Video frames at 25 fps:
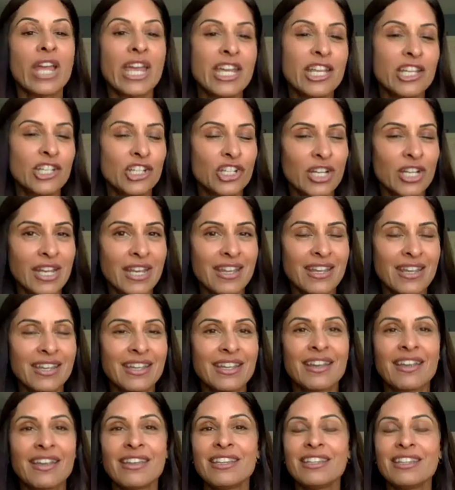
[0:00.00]

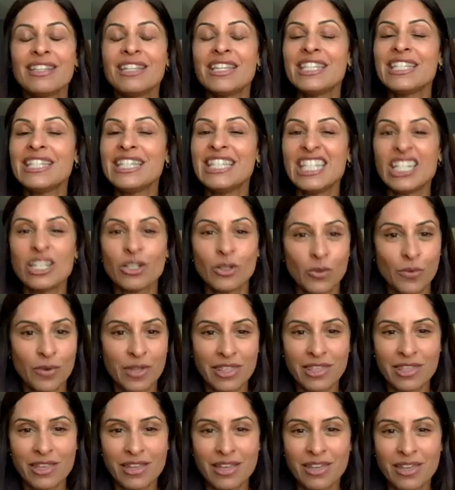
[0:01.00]
aging, deal
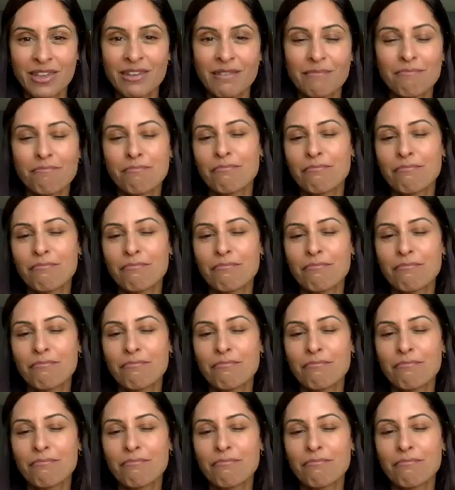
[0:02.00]
with it.